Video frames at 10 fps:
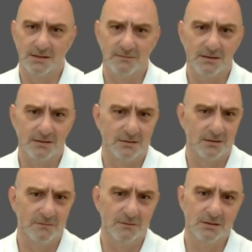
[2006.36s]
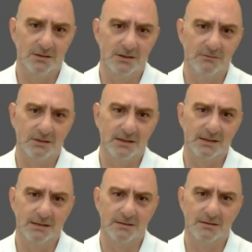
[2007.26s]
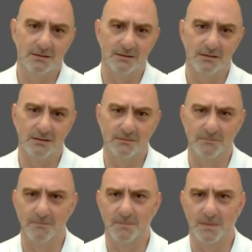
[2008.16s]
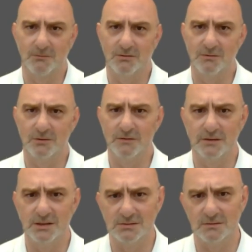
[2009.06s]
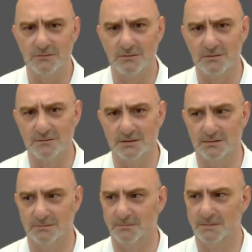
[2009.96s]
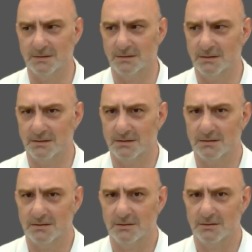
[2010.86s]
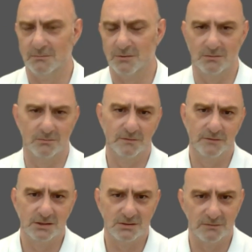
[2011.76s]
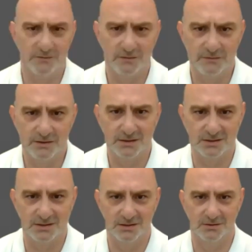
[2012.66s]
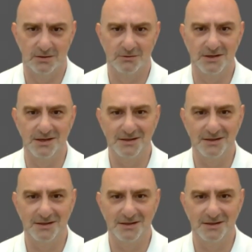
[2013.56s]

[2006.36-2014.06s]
Isla, over to oh, you again. Uh, we, we finished with all the, well, we finished with nothing actually. Now you